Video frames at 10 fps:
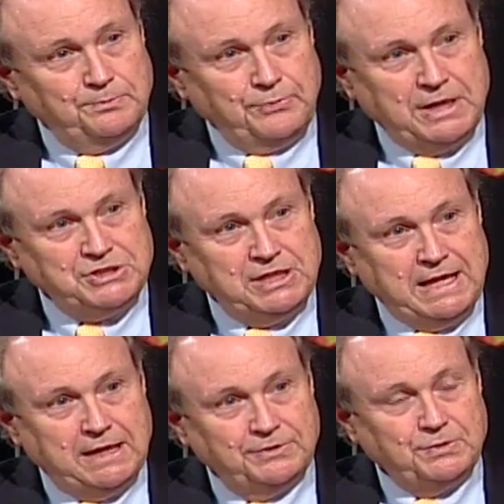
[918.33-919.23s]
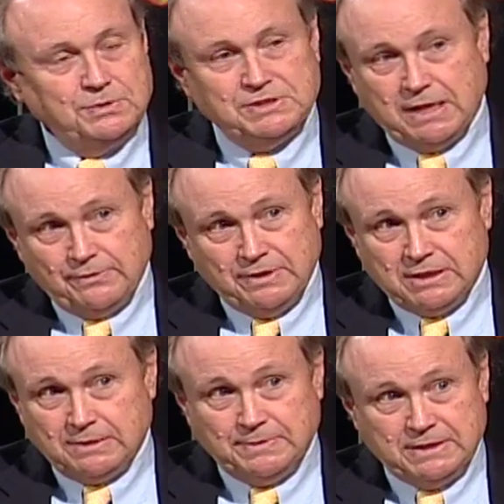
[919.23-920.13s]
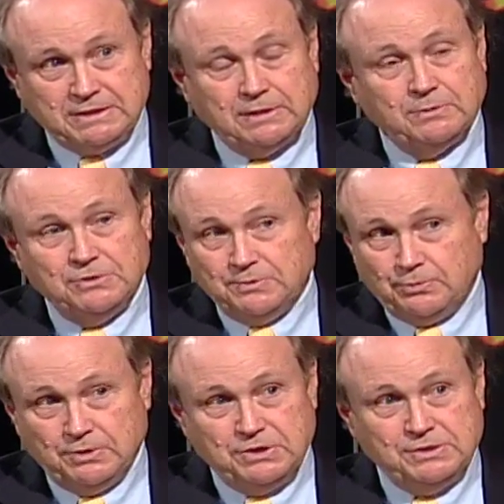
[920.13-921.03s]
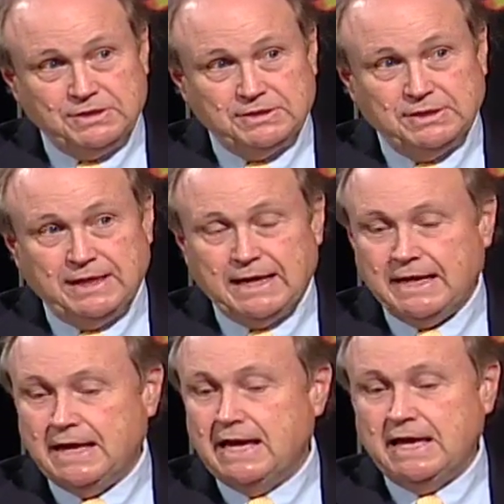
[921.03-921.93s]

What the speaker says: branching out towards the other end of the peninsula where Newport News is today.